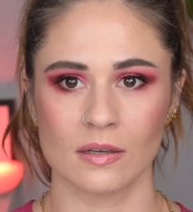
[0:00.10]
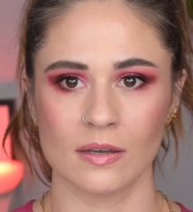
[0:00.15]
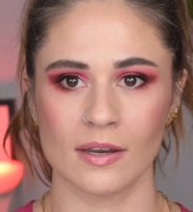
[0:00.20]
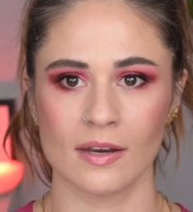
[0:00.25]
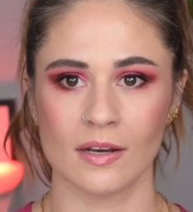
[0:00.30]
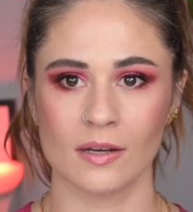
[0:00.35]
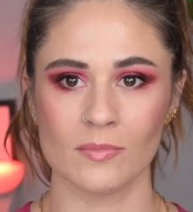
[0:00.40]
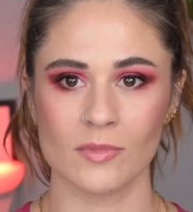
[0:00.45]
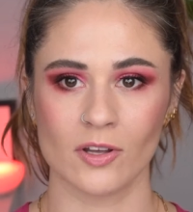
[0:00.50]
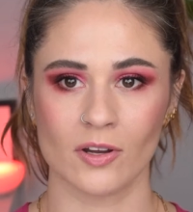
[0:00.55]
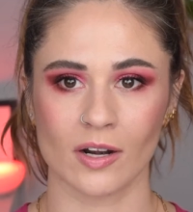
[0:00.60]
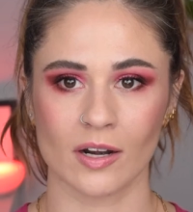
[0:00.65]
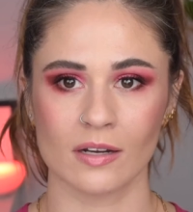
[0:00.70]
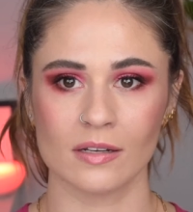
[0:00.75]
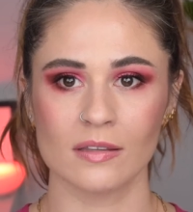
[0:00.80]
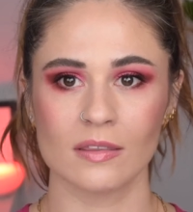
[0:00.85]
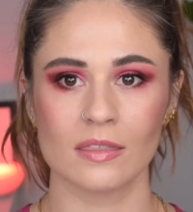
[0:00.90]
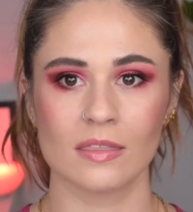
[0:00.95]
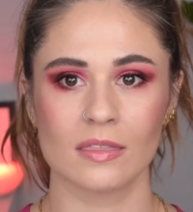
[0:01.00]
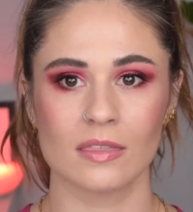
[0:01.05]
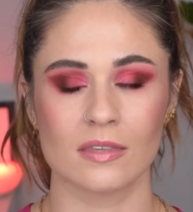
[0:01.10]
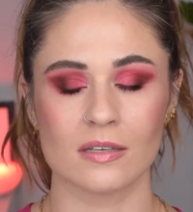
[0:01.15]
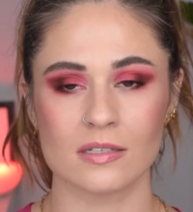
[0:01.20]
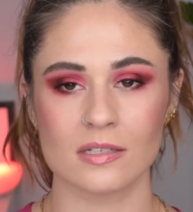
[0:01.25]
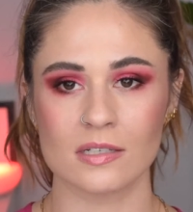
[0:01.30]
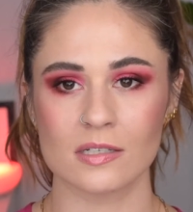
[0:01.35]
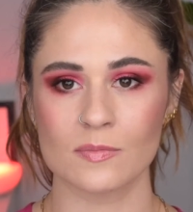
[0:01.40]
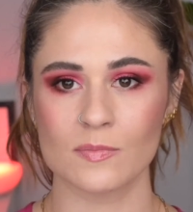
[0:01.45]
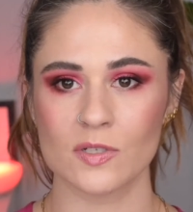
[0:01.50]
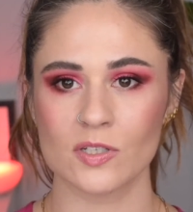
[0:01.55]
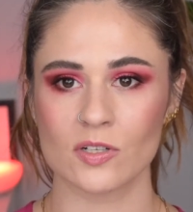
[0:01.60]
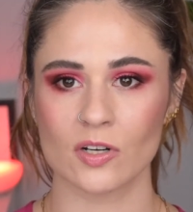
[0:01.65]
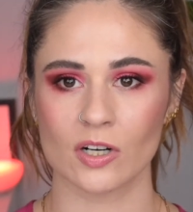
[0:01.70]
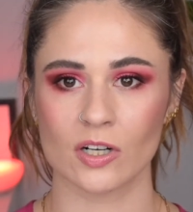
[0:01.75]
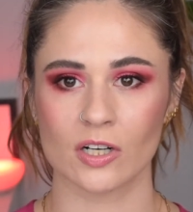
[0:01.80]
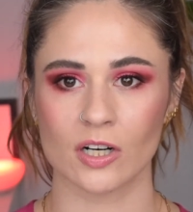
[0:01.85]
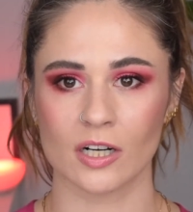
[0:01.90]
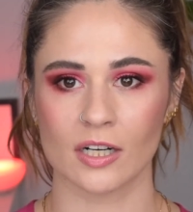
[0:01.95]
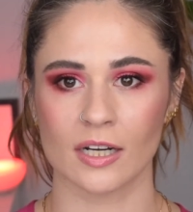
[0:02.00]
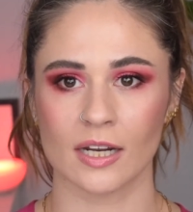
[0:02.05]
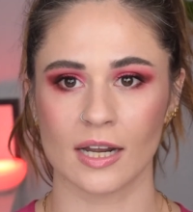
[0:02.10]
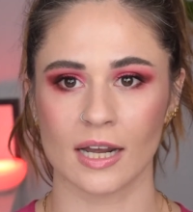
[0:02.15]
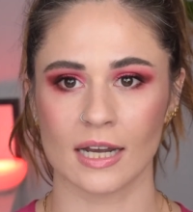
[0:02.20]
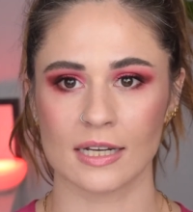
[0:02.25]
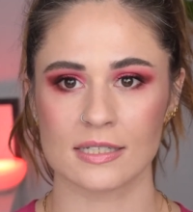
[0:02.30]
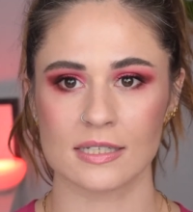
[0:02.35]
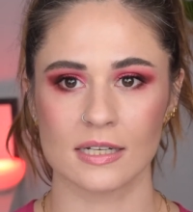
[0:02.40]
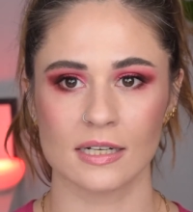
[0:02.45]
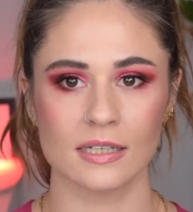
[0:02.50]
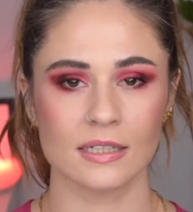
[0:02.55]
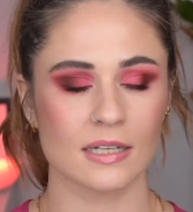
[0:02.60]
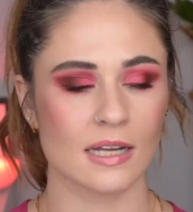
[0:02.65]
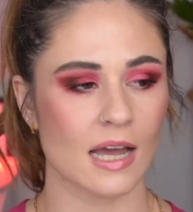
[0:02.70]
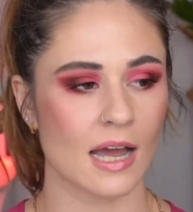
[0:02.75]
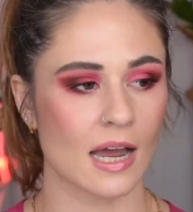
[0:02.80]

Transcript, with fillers: Hey, I'm Lauren. This is Bizarre Gardening Accident.